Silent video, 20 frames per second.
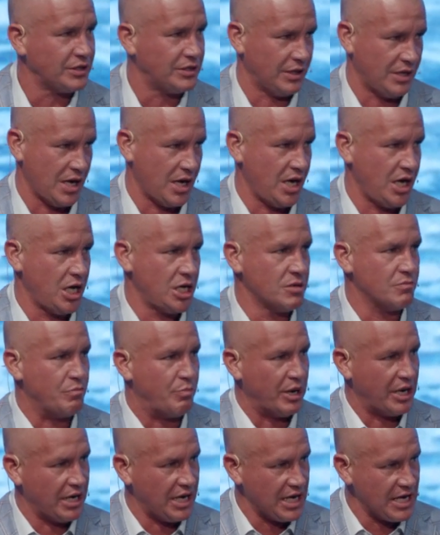today.
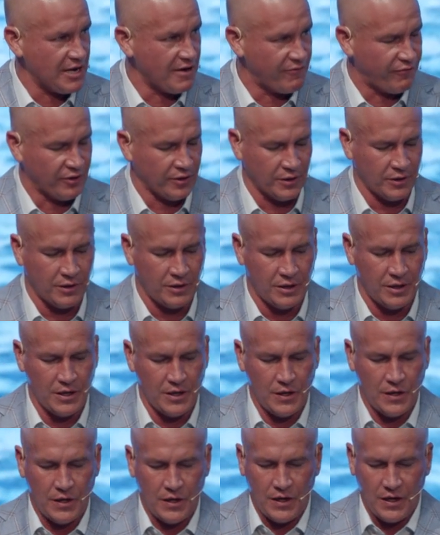But even
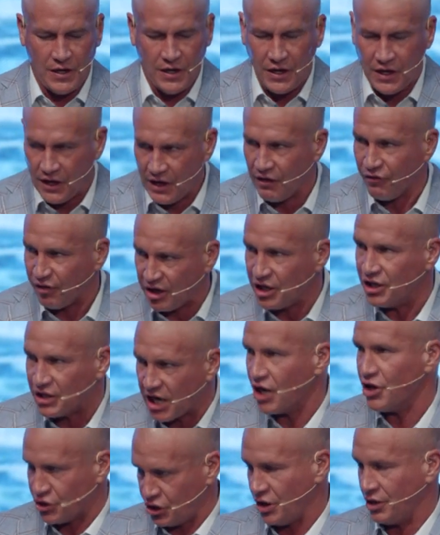if he
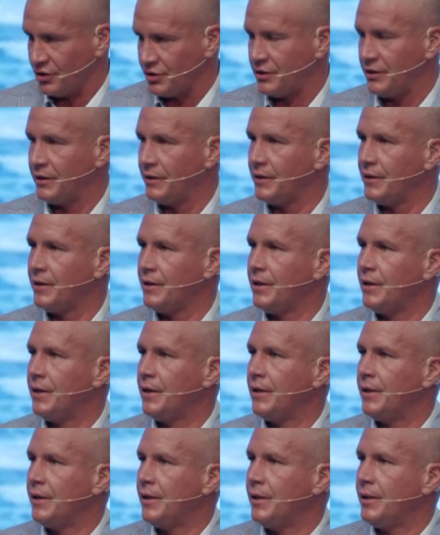doesn't.
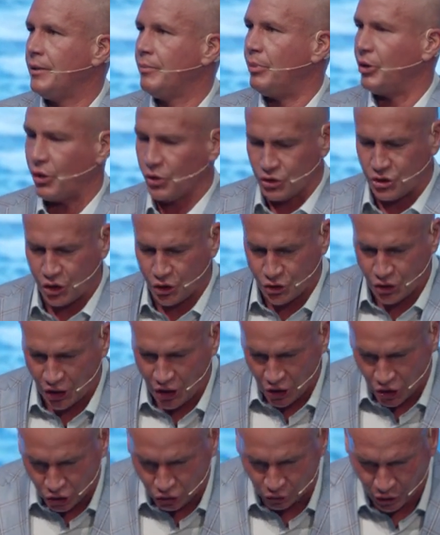Because there's an
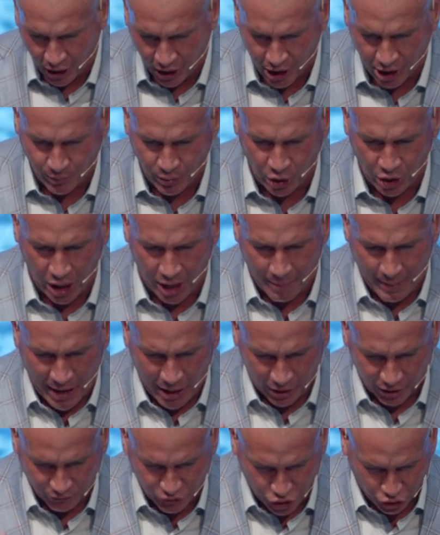incredible
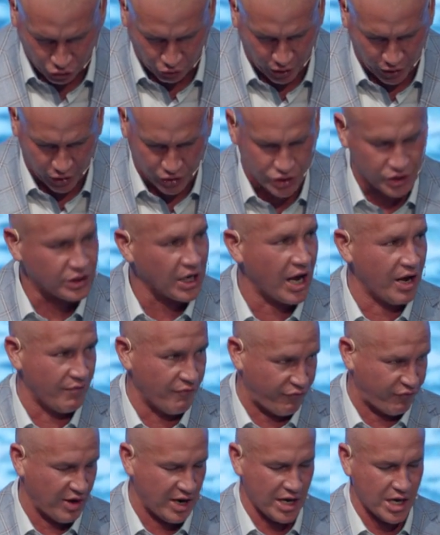amount of trust and
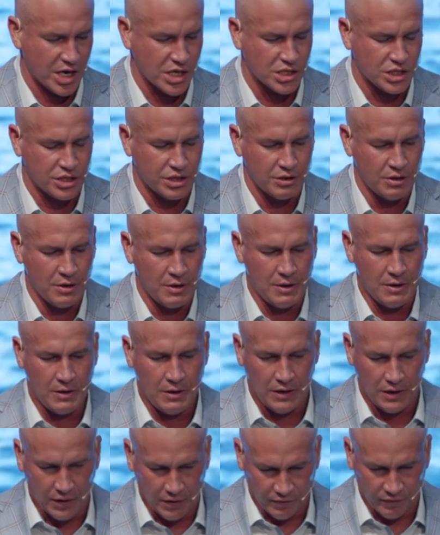faith
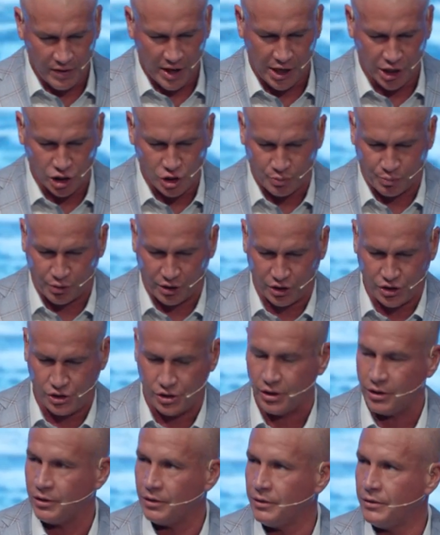in that
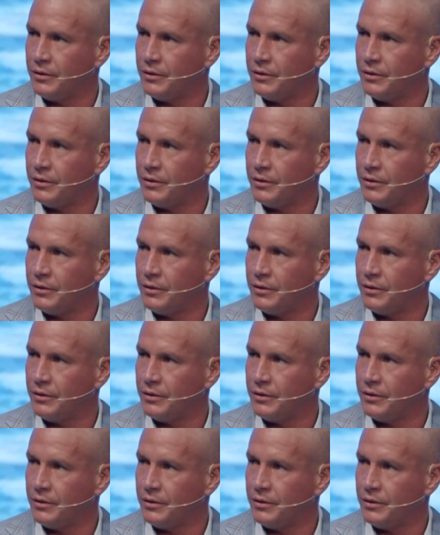expression.